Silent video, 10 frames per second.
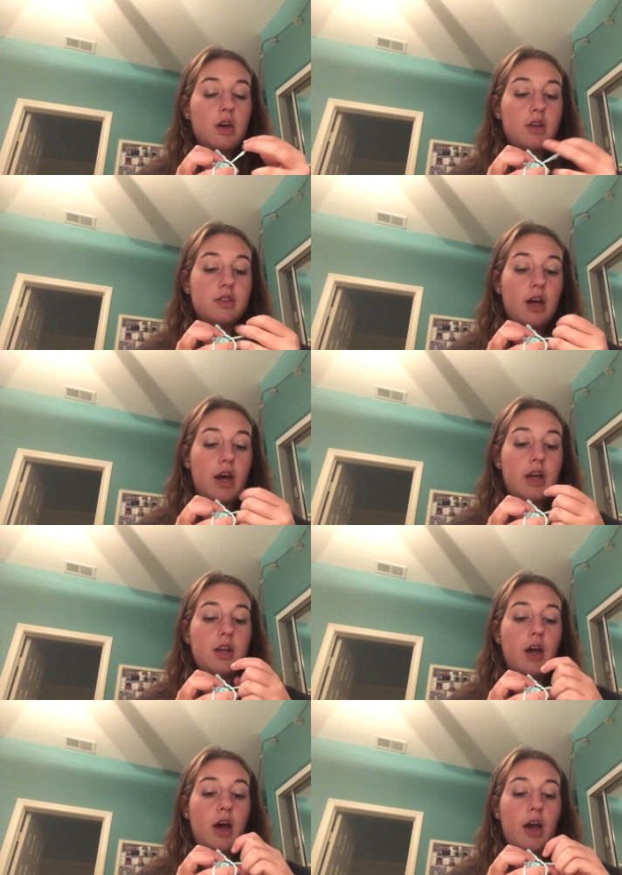
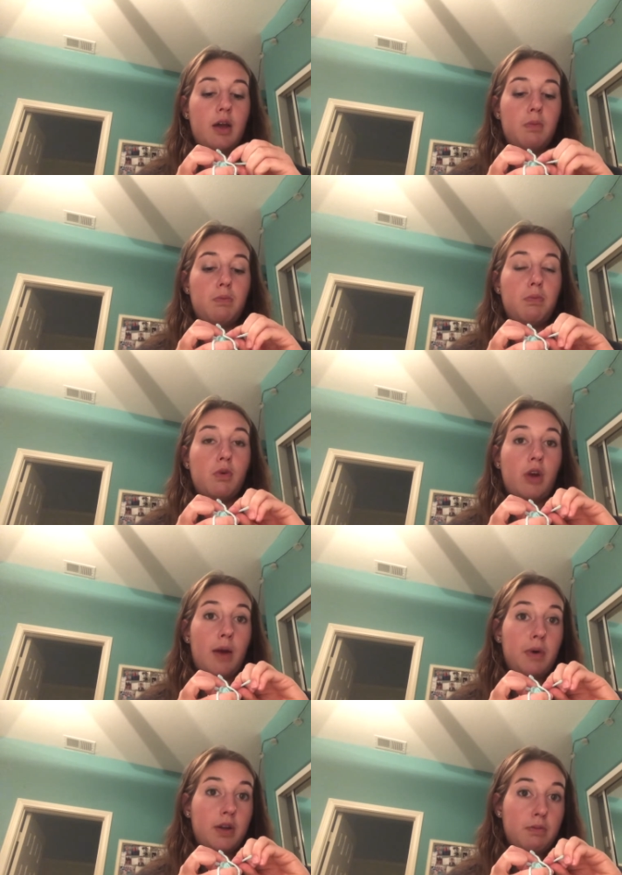tied, I
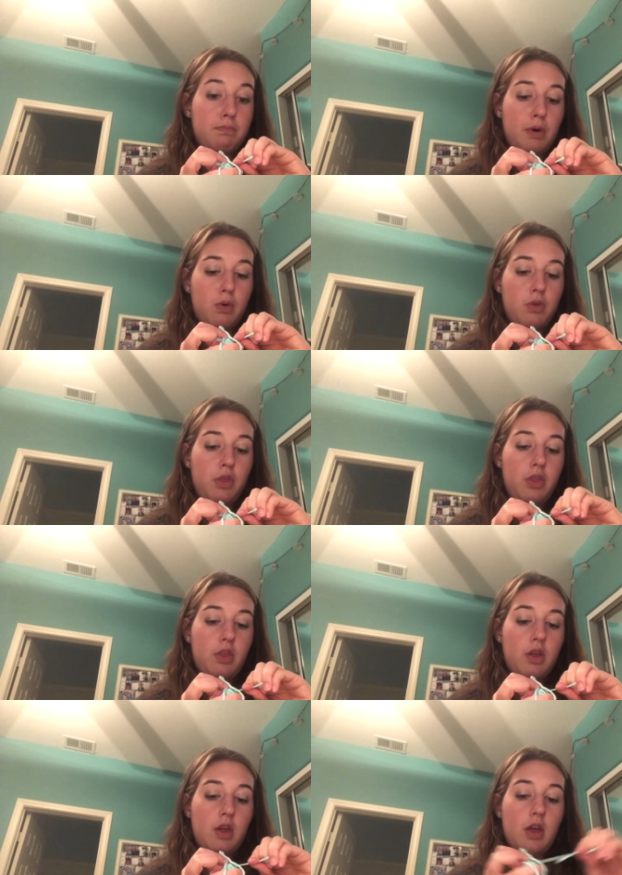grab onto both
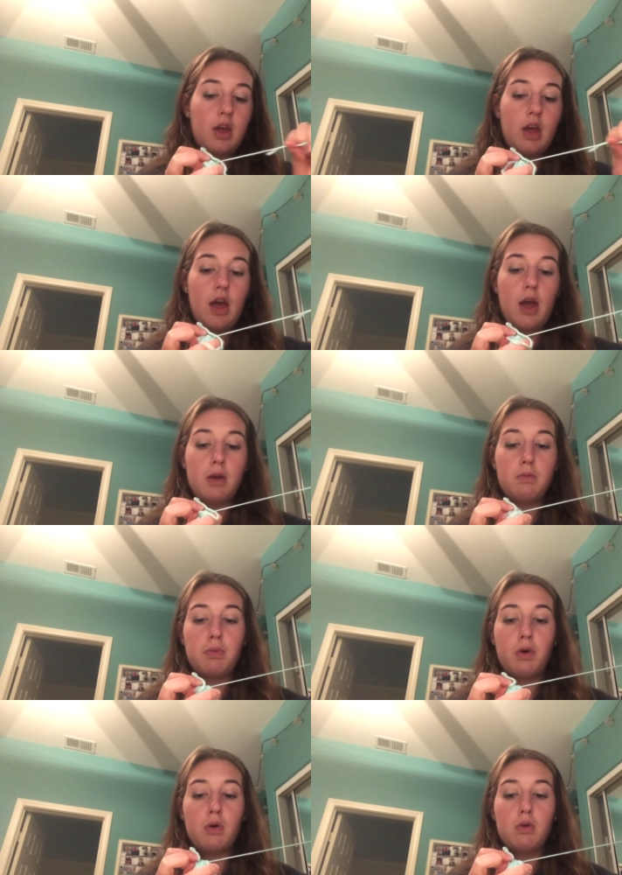and
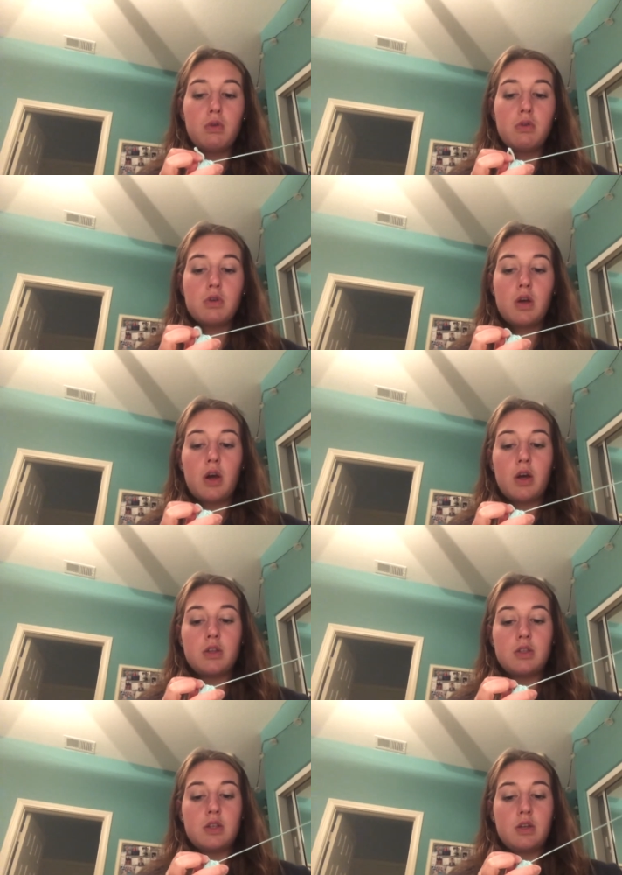pull
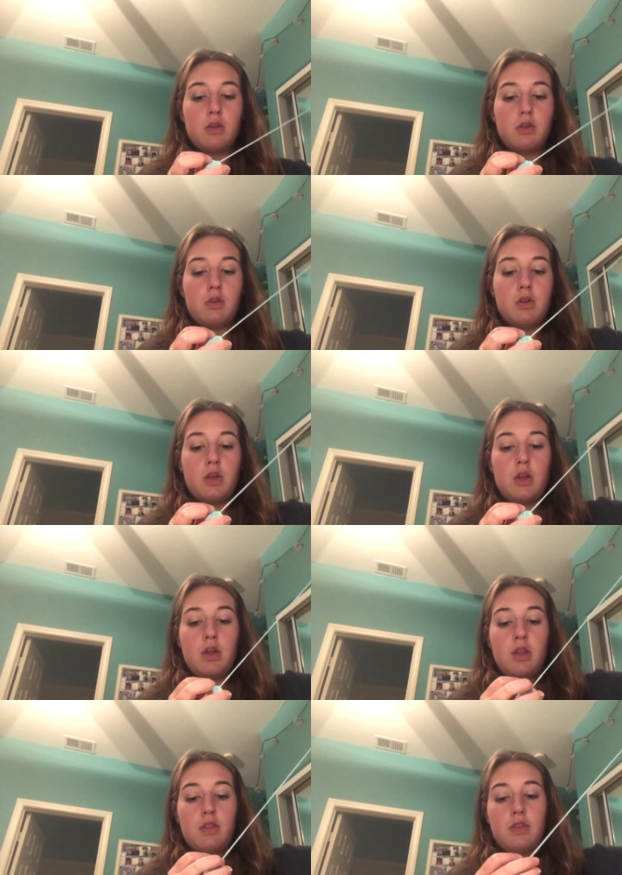until
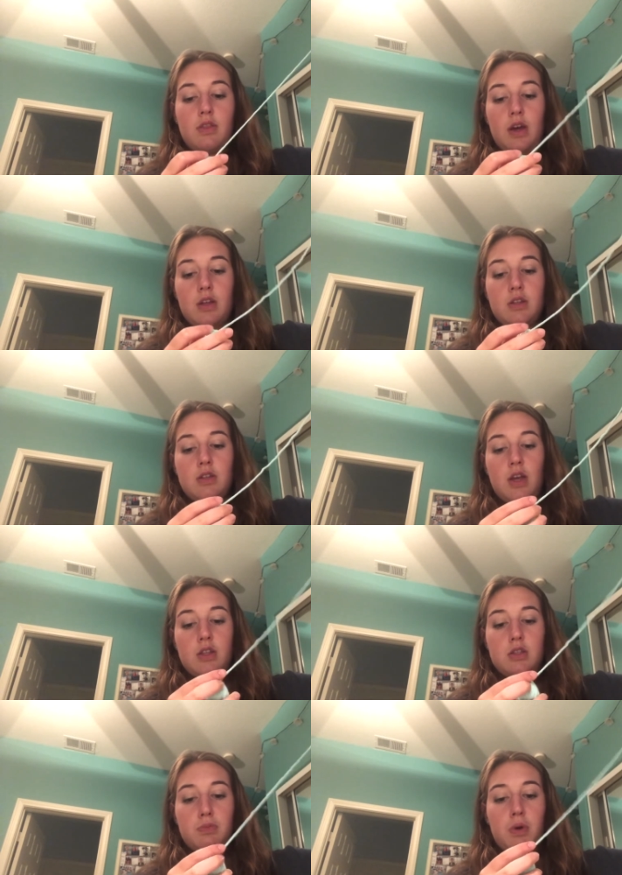that
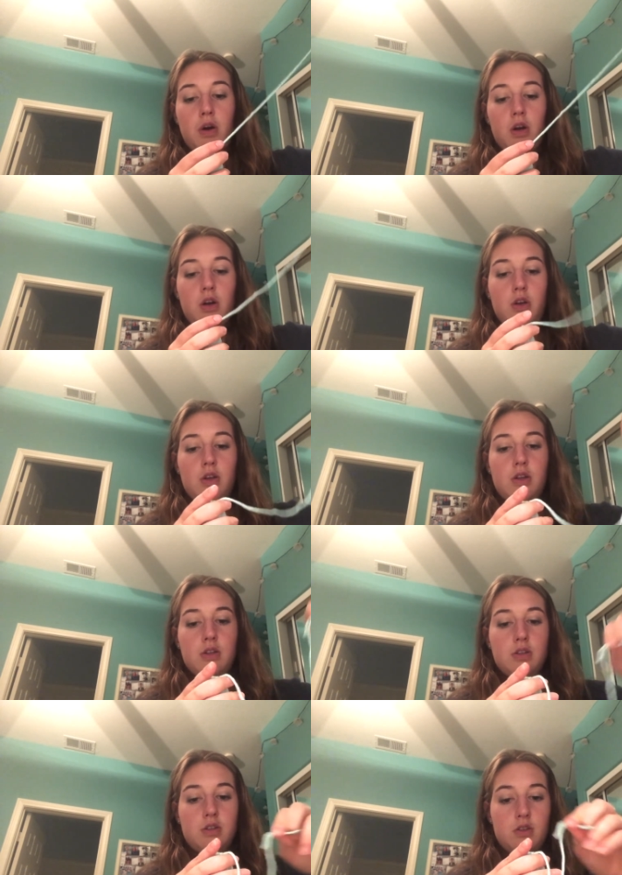tense part
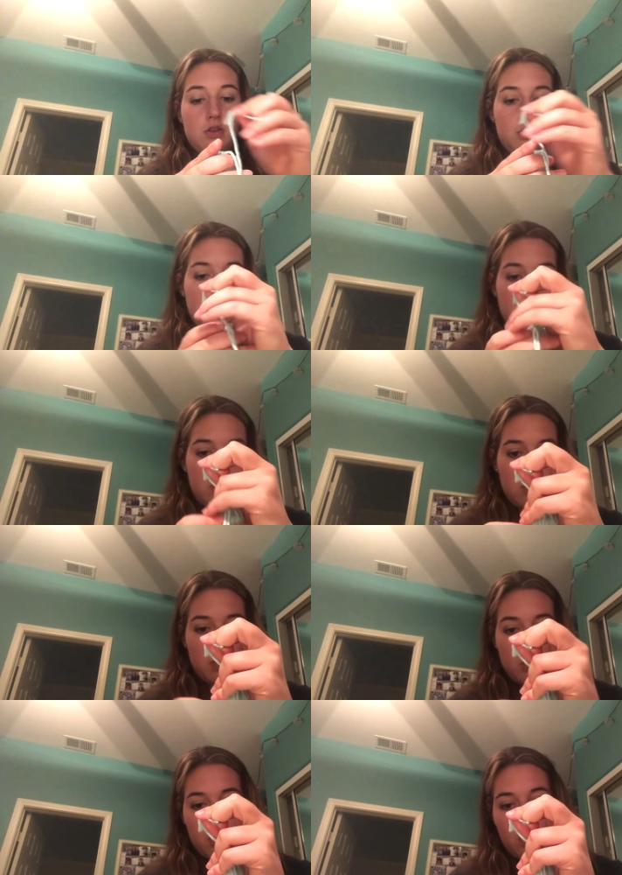is
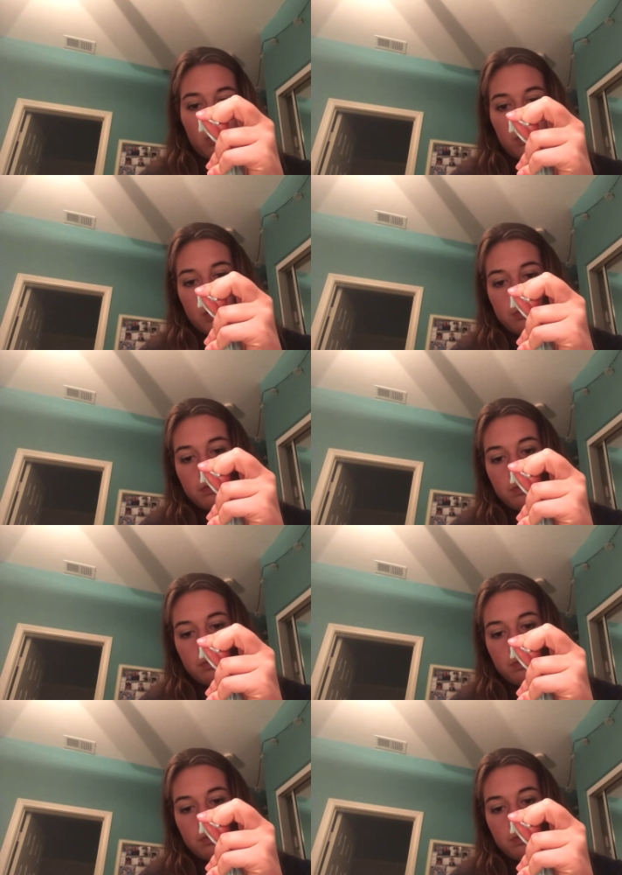over.